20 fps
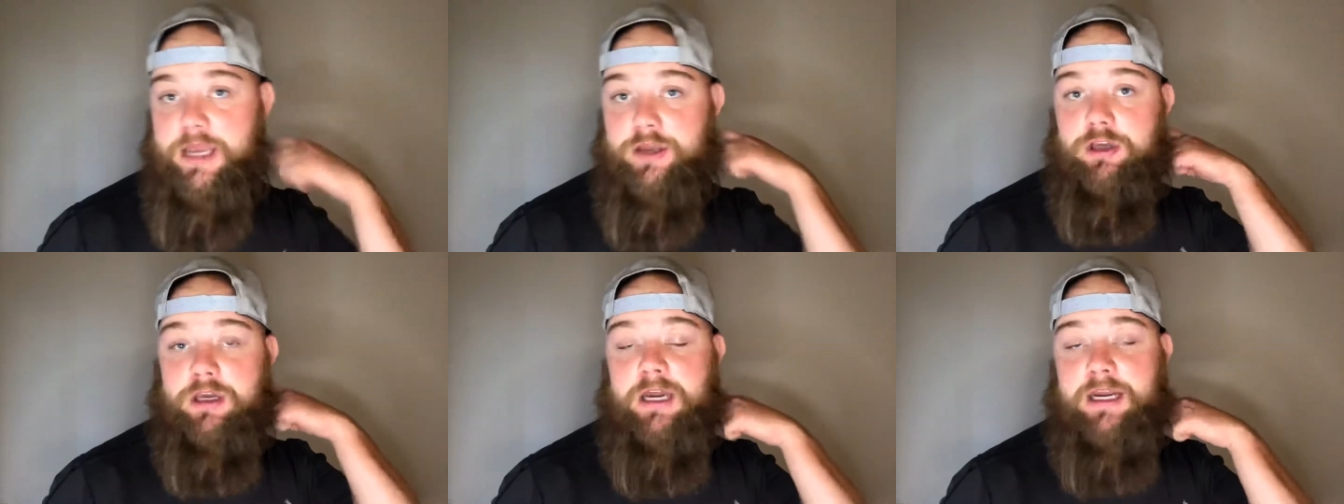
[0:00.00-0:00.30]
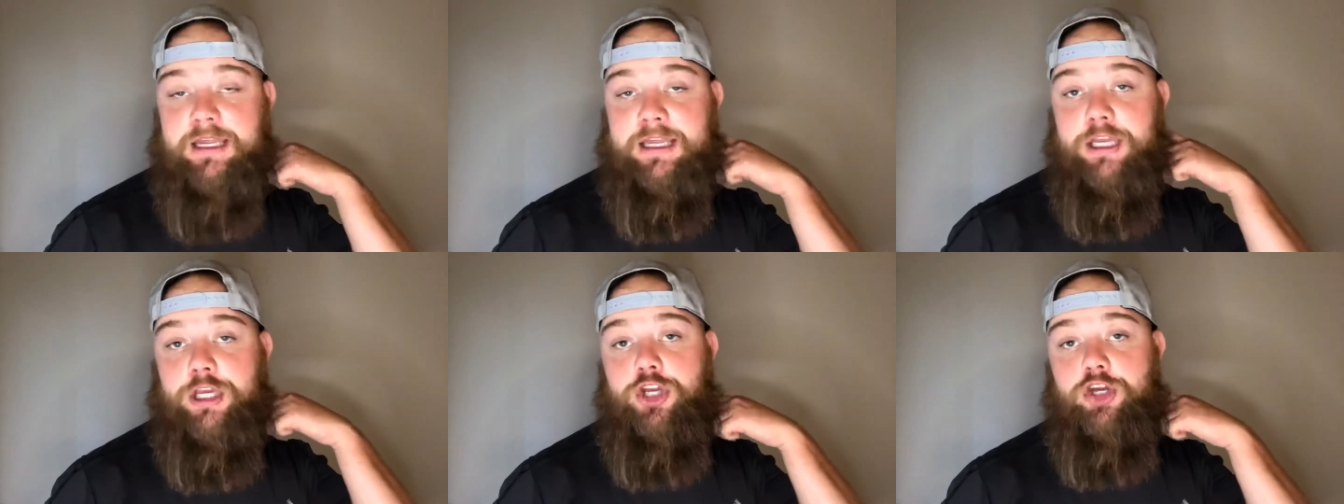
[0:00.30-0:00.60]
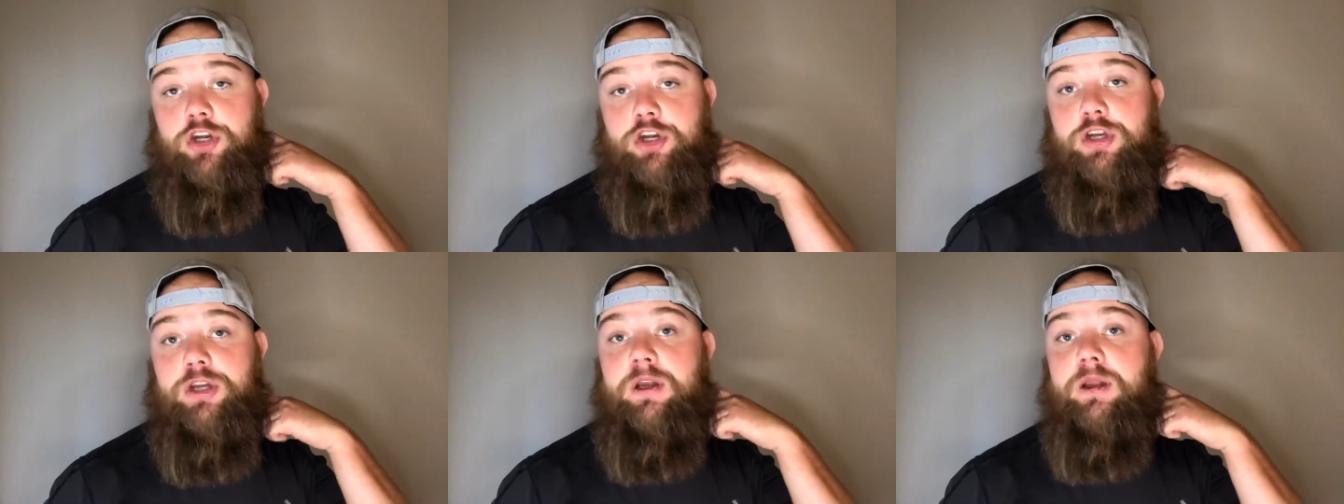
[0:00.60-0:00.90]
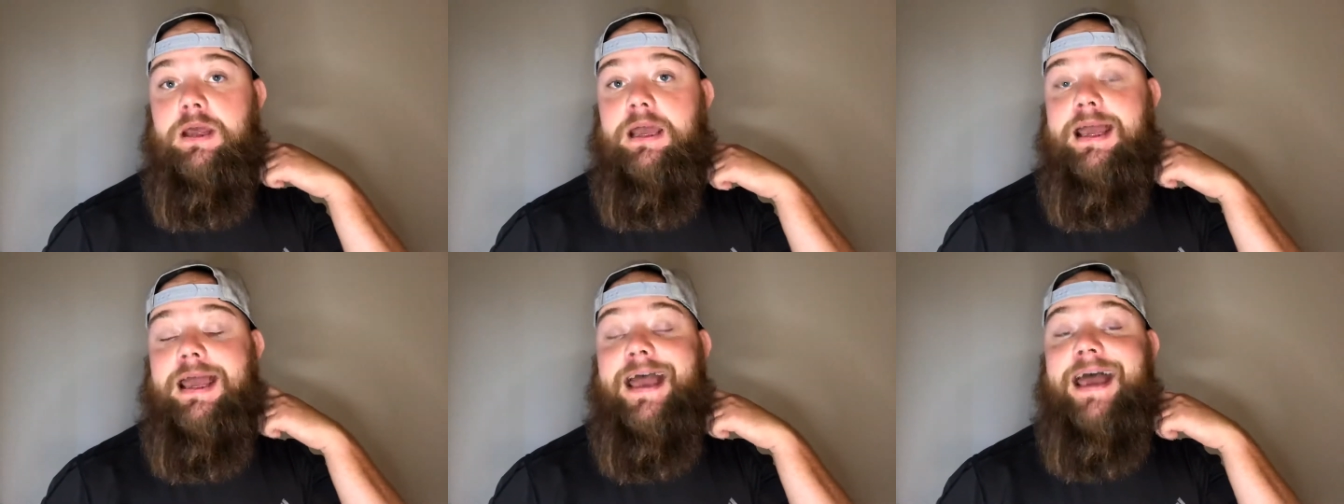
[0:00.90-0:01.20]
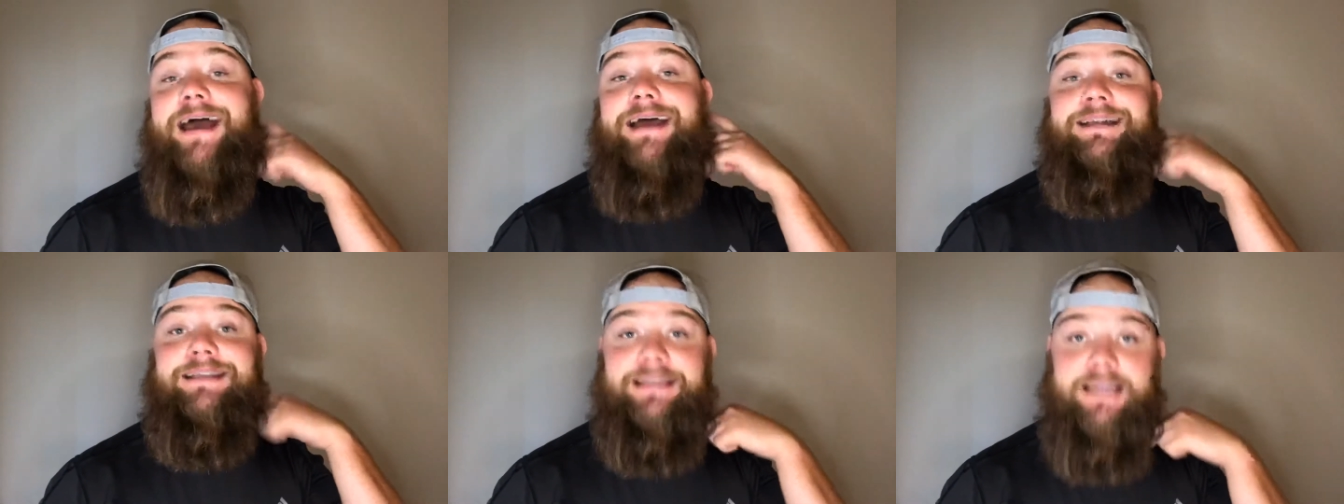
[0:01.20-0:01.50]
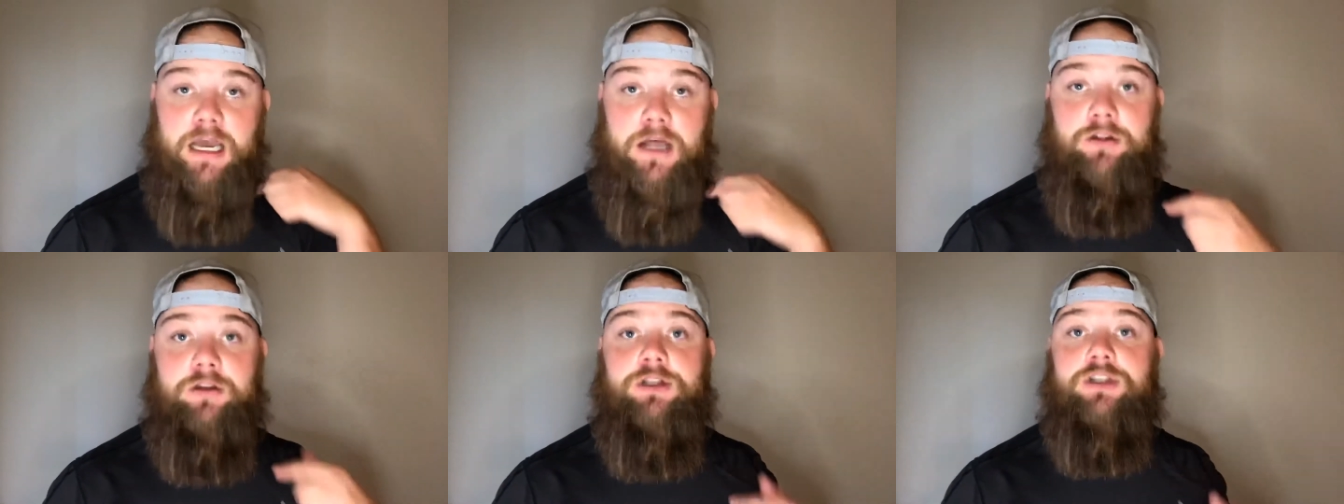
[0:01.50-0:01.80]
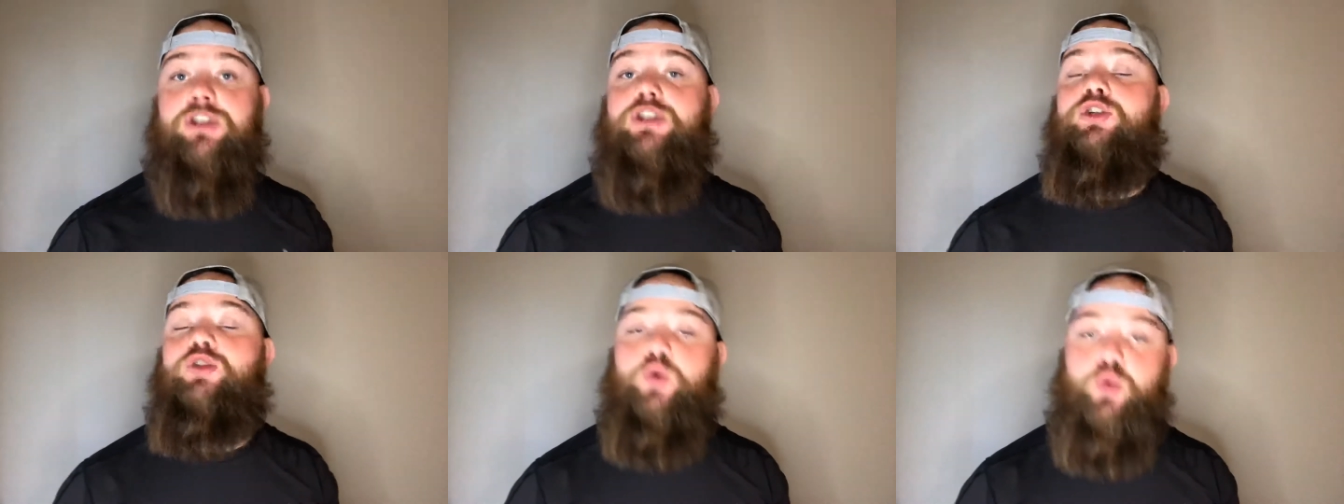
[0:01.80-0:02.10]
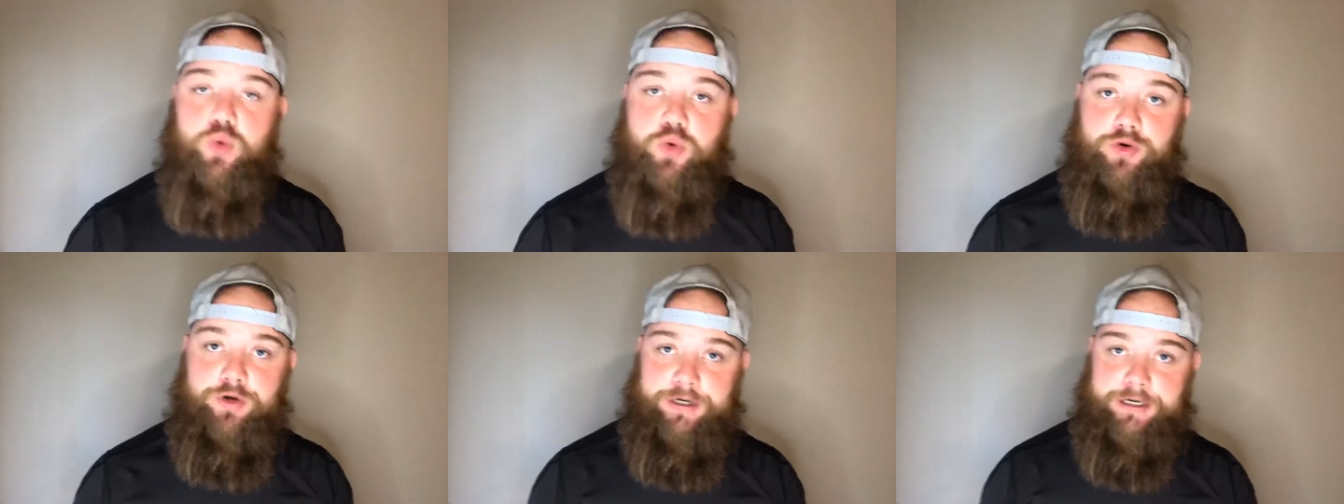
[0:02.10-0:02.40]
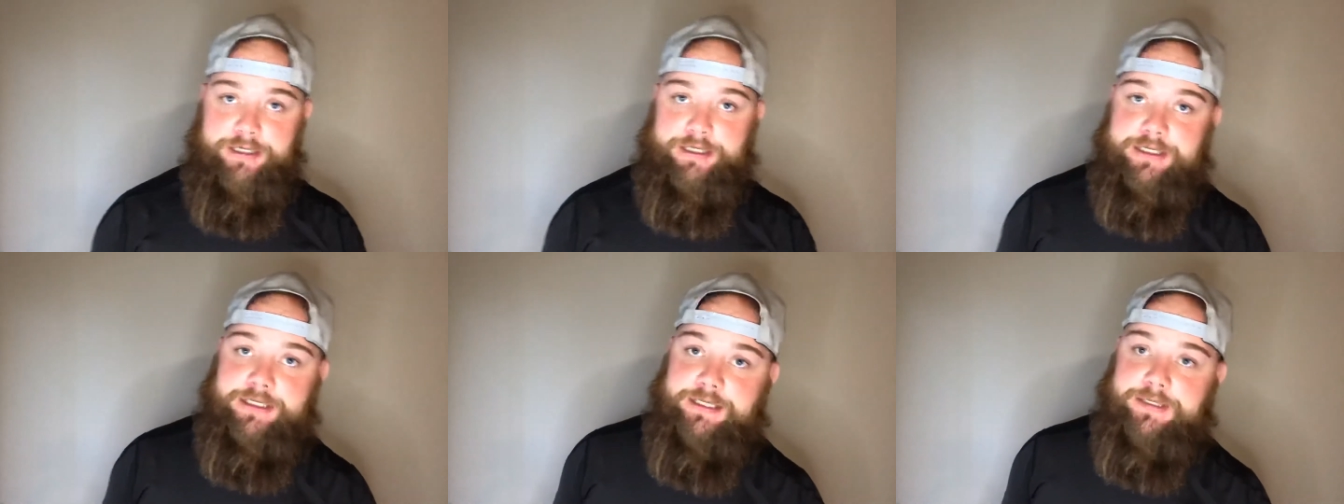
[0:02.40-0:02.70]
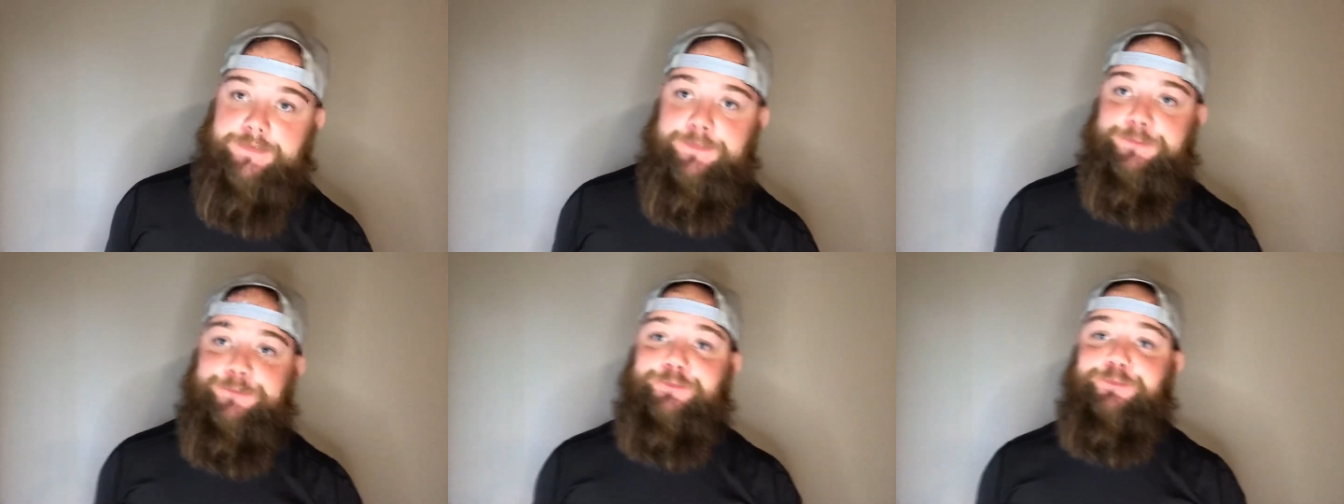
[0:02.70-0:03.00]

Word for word: You gotta get good at telling stories.